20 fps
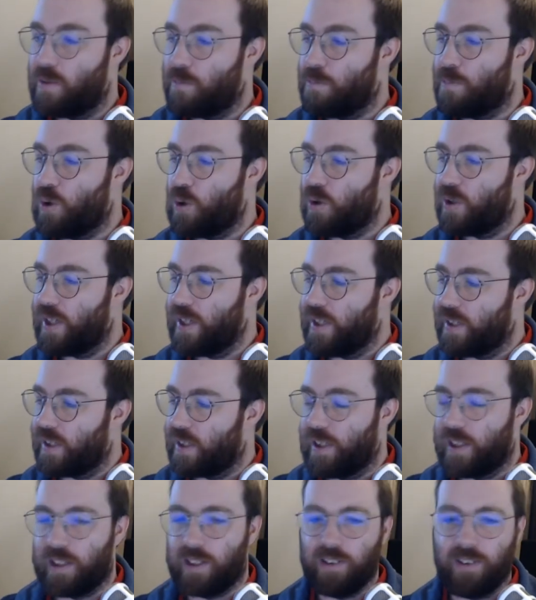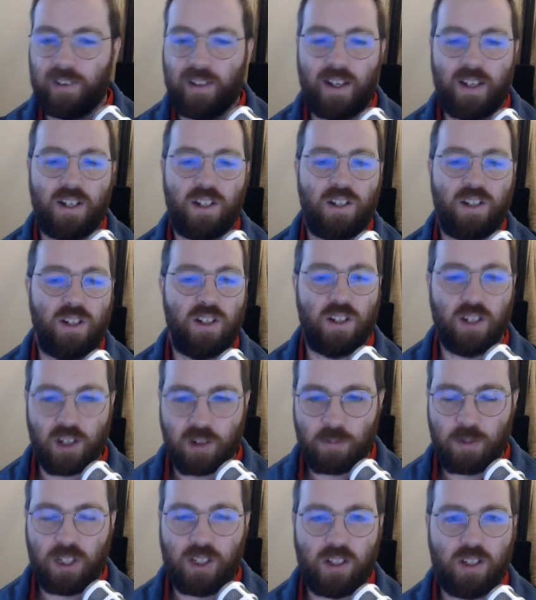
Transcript: morning, ladies and gentlemen.